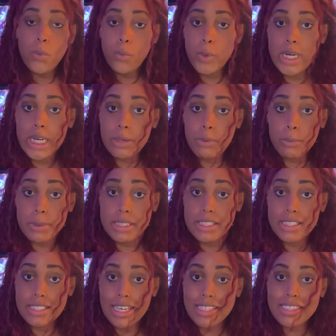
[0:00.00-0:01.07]
We will be
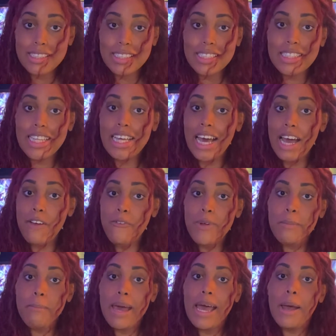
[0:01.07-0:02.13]
discussing the
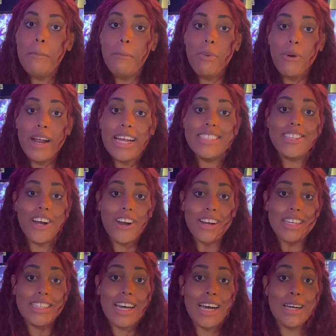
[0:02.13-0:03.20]
Everyman brand's
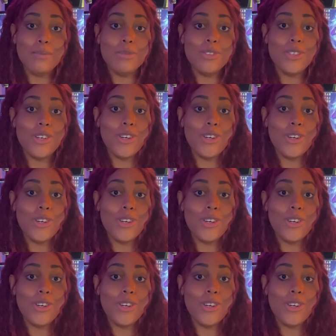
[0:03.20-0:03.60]
archetype's